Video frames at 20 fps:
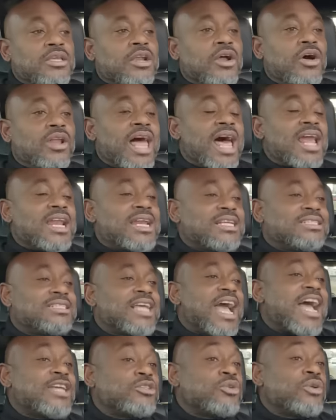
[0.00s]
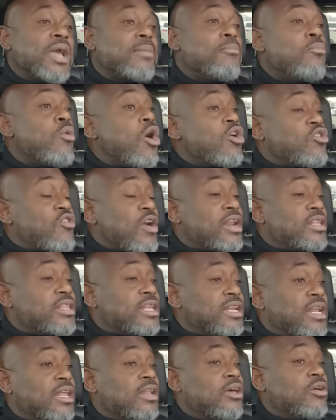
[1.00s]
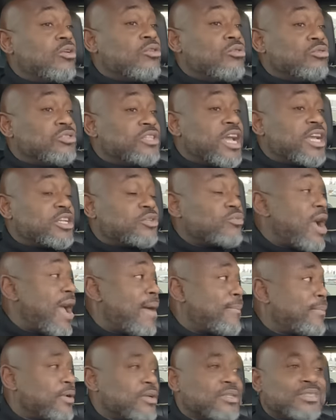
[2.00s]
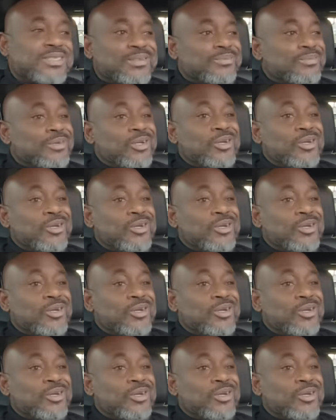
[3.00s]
You know, a lot of these guys who get more credit than LL Cool J as rappers